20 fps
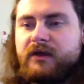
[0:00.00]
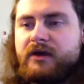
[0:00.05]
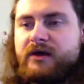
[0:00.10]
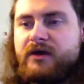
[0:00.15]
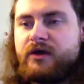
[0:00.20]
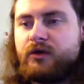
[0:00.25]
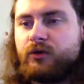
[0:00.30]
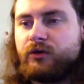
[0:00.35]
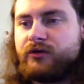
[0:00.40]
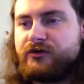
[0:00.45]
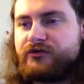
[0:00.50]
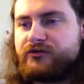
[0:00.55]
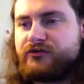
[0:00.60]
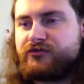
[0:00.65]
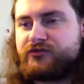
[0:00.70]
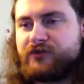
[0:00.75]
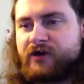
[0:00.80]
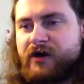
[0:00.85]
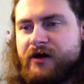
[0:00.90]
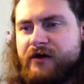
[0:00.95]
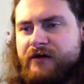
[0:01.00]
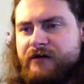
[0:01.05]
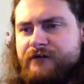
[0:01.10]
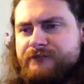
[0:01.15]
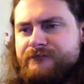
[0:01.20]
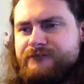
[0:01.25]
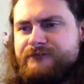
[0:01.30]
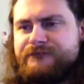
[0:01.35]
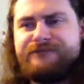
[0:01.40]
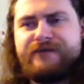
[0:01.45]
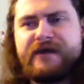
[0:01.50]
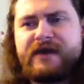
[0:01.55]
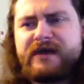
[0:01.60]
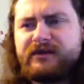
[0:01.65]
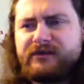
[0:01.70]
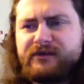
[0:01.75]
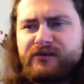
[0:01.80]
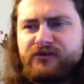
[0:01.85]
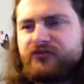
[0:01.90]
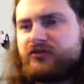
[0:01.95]
It was uh,
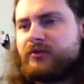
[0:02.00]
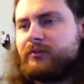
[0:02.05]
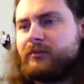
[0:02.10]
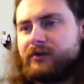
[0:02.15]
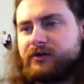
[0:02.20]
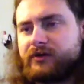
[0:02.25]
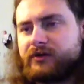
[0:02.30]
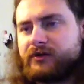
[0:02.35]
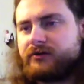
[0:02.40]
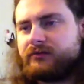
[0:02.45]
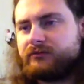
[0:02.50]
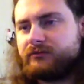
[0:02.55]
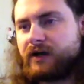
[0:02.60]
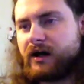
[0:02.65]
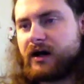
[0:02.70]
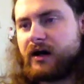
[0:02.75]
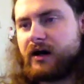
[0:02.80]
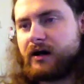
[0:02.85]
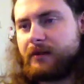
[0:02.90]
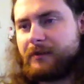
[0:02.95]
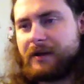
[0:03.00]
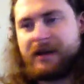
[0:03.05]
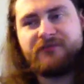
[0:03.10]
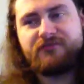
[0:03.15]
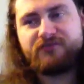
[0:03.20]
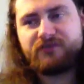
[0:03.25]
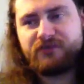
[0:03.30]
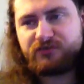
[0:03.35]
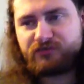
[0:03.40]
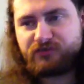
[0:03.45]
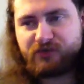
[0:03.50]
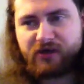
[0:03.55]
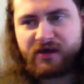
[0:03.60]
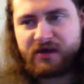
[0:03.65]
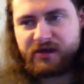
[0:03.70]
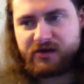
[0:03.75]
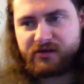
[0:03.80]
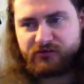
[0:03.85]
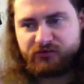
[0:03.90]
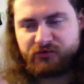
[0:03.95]
vaguely similar. Um, I did
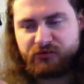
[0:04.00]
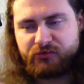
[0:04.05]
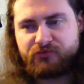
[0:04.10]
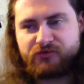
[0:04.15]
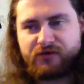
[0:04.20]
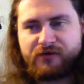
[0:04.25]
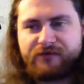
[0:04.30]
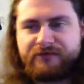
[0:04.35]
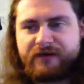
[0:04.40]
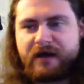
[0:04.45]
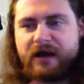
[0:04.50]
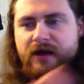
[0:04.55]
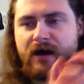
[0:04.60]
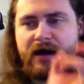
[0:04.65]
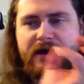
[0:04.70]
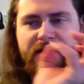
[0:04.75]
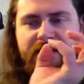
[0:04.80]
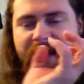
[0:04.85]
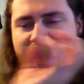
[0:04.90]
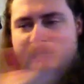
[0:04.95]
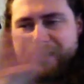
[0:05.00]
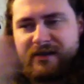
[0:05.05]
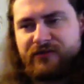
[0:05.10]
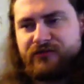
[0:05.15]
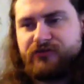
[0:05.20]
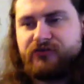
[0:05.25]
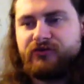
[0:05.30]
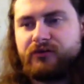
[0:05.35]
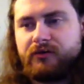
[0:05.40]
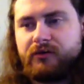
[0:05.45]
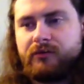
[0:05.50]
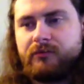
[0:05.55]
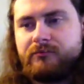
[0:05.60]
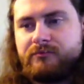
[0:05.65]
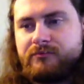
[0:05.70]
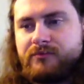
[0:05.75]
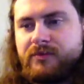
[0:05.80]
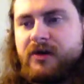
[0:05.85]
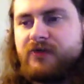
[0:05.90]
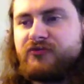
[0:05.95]
take some stuff out. I added
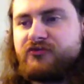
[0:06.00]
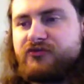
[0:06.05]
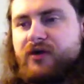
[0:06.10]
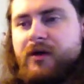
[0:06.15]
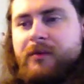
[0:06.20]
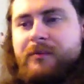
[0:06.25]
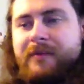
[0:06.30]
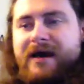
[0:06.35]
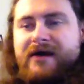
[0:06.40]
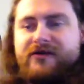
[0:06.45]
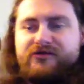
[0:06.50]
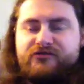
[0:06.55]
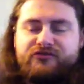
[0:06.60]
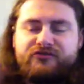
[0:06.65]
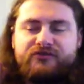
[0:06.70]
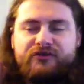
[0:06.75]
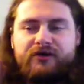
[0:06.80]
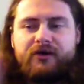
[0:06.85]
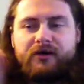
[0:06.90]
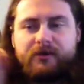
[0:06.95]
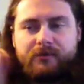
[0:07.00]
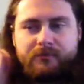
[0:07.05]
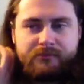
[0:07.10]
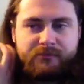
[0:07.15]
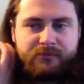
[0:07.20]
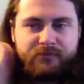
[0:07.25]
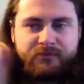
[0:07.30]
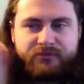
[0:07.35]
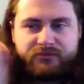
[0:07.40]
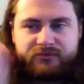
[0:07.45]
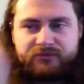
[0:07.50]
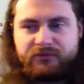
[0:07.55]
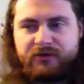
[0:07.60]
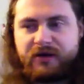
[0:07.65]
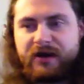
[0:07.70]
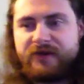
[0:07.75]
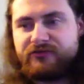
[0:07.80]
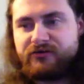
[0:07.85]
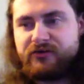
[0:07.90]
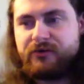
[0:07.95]
some some some.
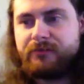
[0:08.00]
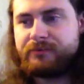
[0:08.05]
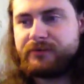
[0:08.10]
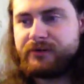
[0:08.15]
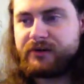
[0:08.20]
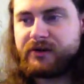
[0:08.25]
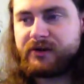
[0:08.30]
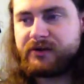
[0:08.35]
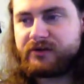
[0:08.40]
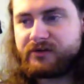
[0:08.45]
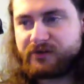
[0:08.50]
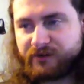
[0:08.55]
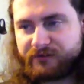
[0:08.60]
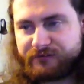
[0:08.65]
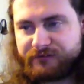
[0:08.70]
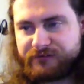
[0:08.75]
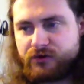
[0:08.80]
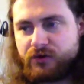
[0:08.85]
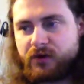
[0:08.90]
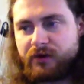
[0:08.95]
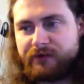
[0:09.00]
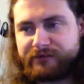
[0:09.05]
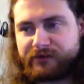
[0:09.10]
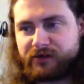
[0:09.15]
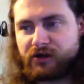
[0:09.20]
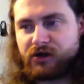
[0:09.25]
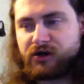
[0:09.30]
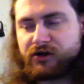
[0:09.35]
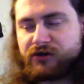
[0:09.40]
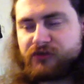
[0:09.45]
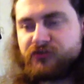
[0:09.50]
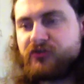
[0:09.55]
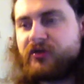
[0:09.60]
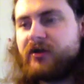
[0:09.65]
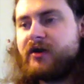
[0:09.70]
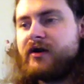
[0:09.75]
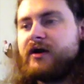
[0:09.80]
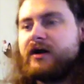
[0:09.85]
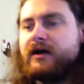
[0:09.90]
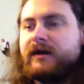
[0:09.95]
I did put in a few other cards,
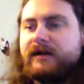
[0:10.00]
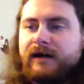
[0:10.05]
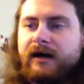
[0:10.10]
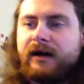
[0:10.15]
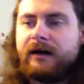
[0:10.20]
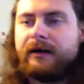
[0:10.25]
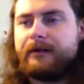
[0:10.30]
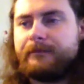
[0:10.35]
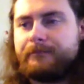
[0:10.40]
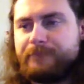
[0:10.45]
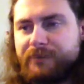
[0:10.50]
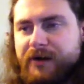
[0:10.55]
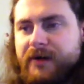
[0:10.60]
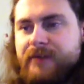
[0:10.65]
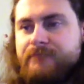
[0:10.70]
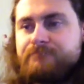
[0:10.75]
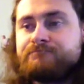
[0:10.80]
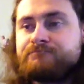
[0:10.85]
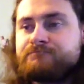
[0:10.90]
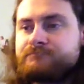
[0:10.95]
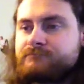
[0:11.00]
uh, but